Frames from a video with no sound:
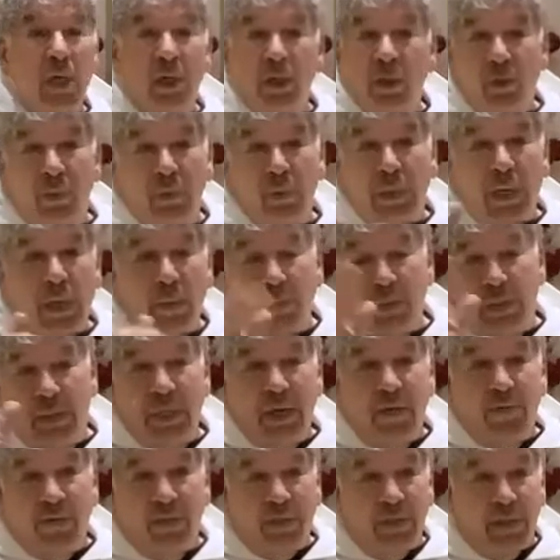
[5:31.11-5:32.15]
You and I would
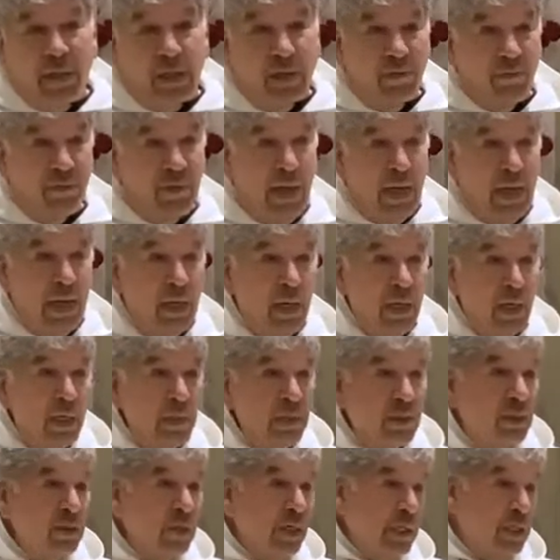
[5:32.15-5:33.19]
never think of
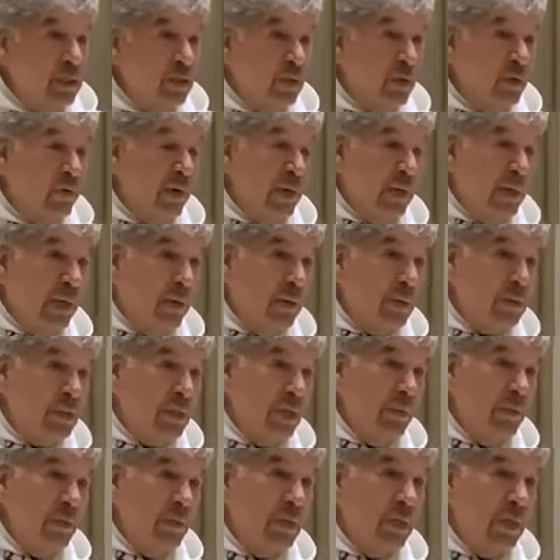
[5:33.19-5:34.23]
that, to desecrate our
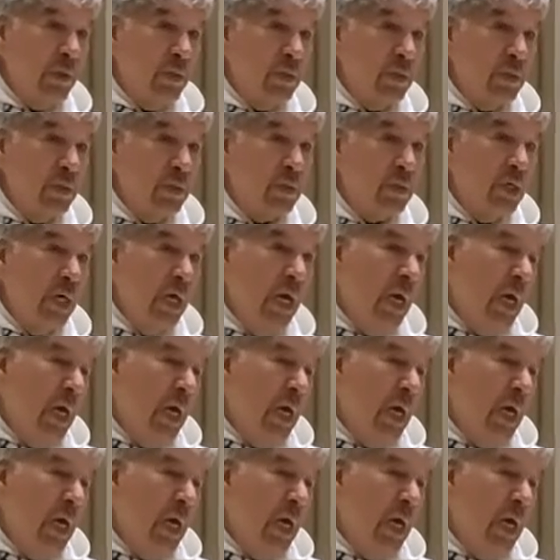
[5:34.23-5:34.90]
cemeteries.